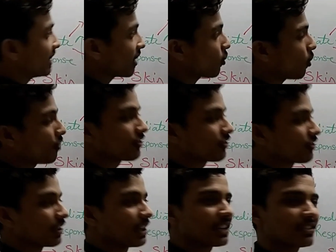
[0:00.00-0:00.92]
Their
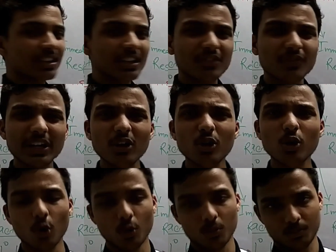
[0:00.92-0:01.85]
concentration is very
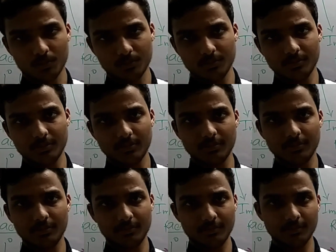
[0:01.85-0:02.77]
low,
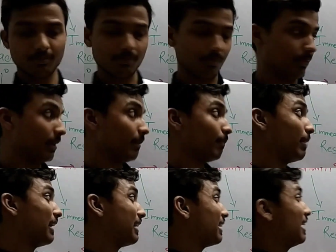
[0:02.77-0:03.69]

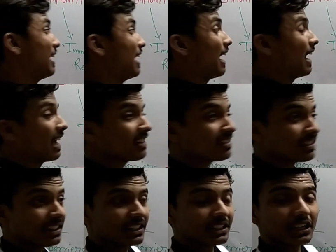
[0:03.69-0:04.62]
but
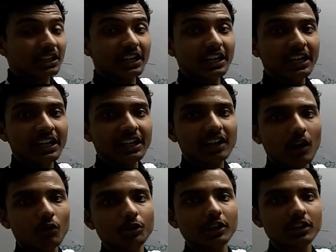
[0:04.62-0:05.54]
as it
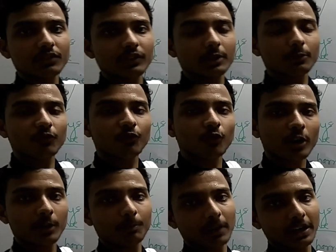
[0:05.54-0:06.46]
encounters with
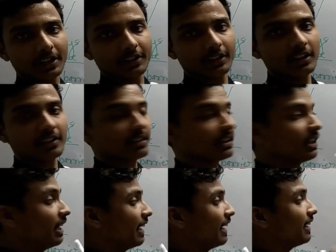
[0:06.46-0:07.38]
foreign particles,